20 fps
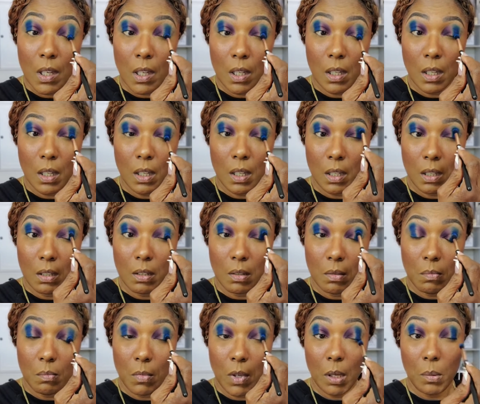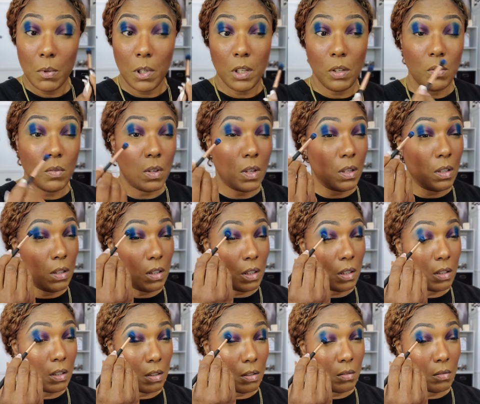Like maybe you, you
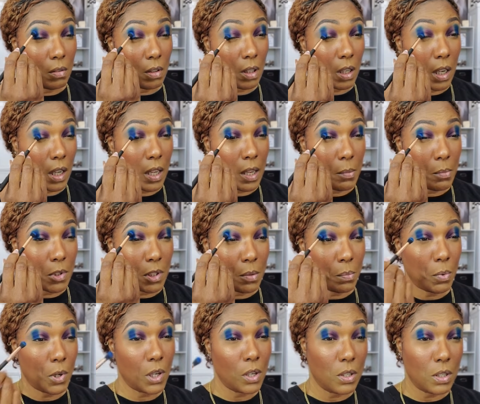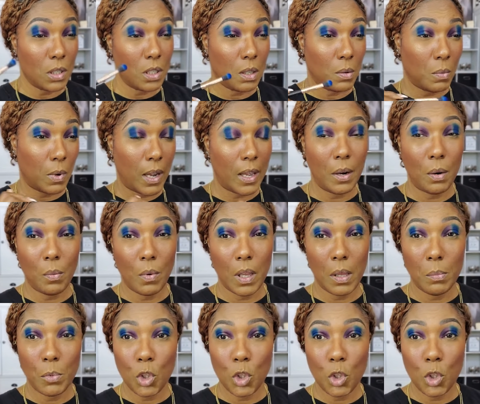know, are not able to purchase it right away,